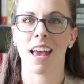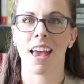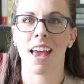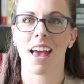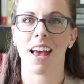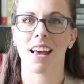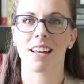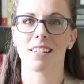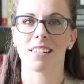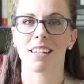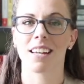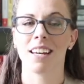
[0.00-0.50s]

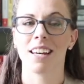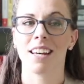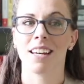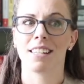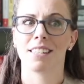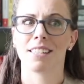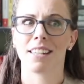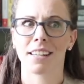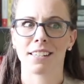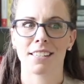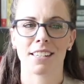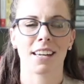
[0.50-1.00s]
and
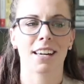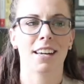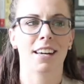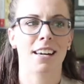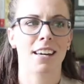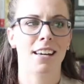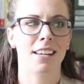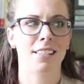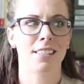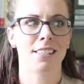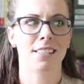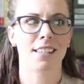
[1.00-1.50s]

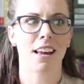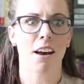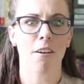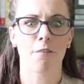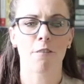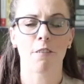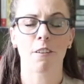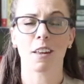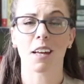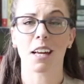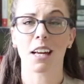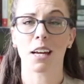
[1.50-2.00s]
Sandhya is
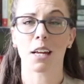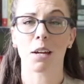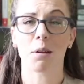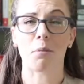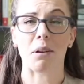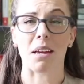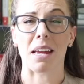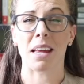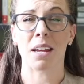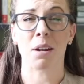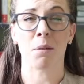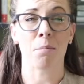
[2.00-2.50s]
definitely going to
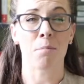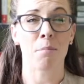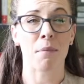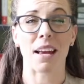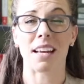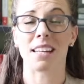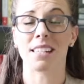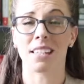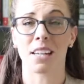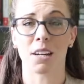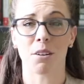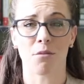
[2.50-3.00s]
be an
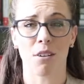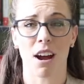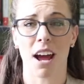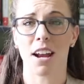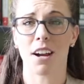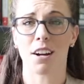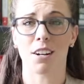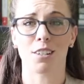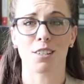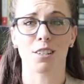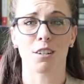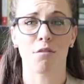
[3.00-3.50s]
amazing
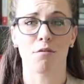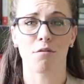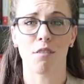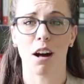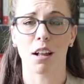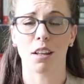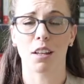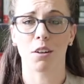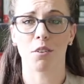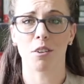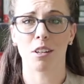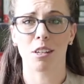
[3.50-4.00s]
writer to
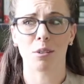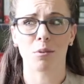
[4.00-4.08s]
follow.